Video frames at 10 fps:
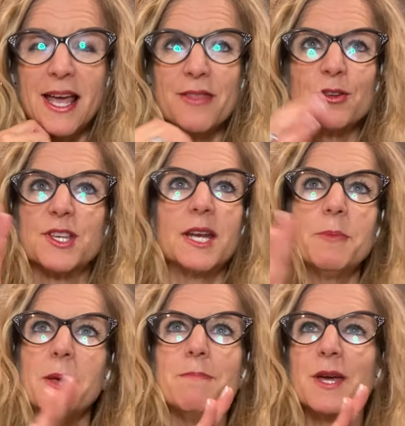There's going to
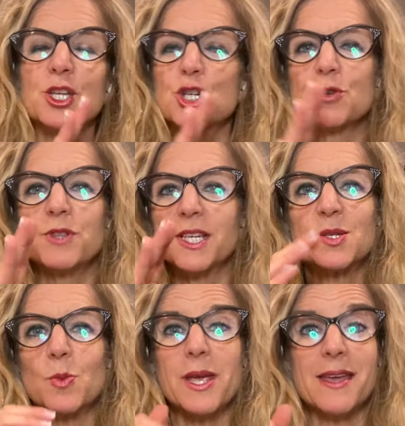be a mixture
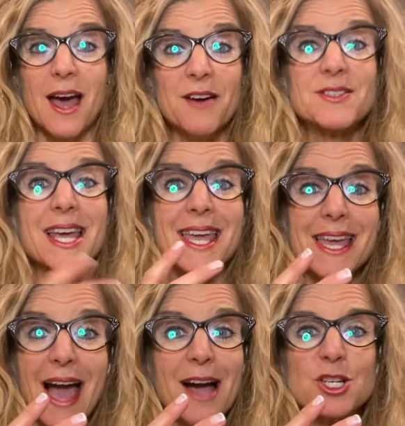this week of
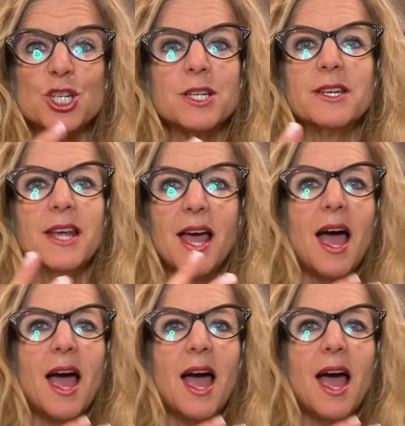taking action